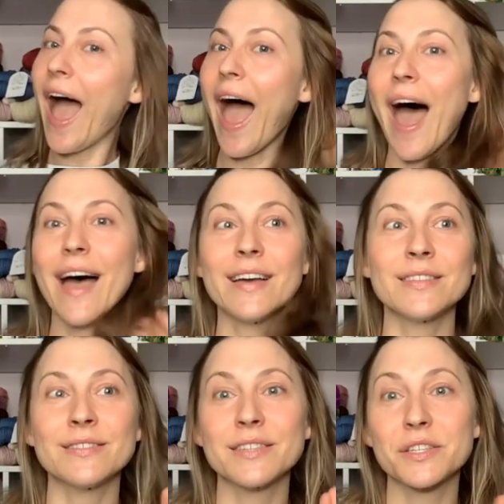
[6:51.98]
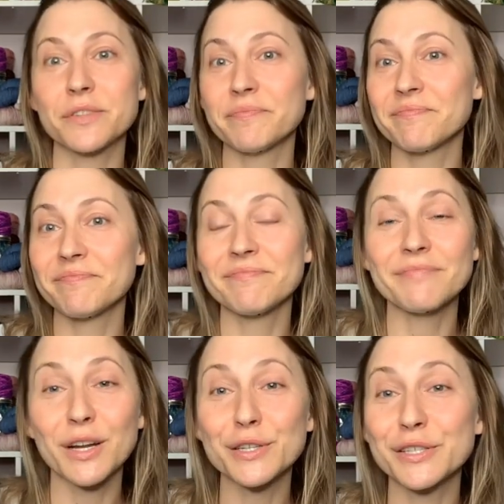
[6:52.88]
and
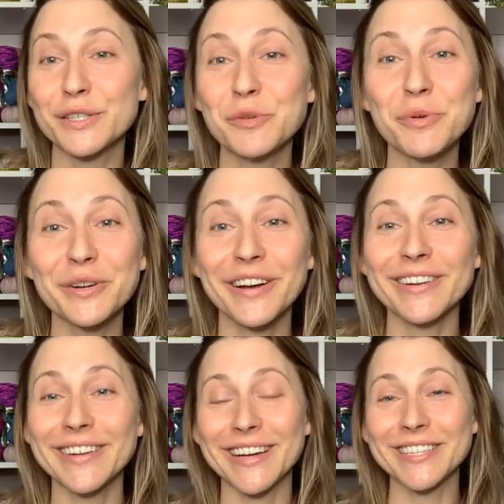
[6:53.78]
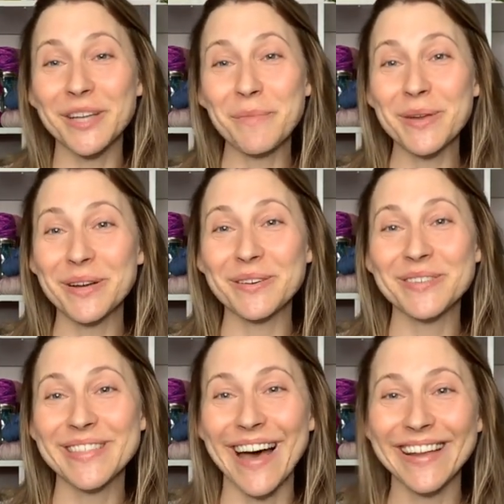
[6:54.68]
there's still more yarn to dye, so I'm going to go
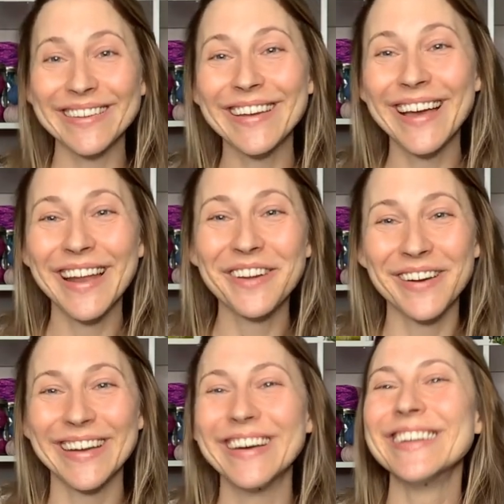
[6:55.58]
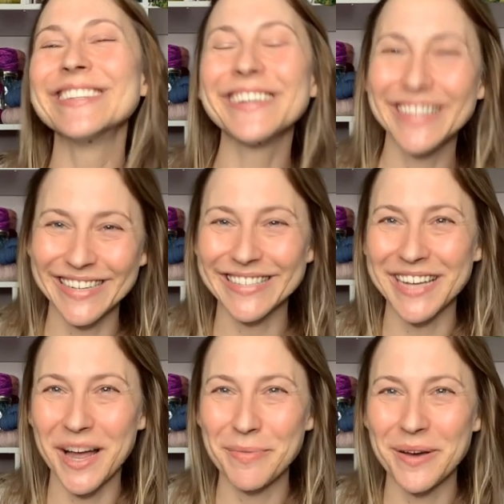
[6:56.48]
do that. Anyway, until next
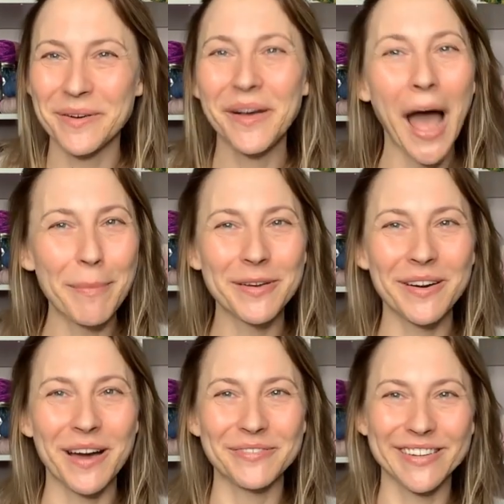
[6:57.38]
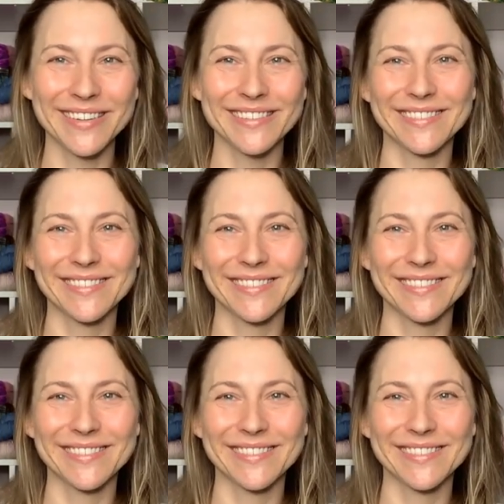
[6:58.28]
time, though, happy crafting.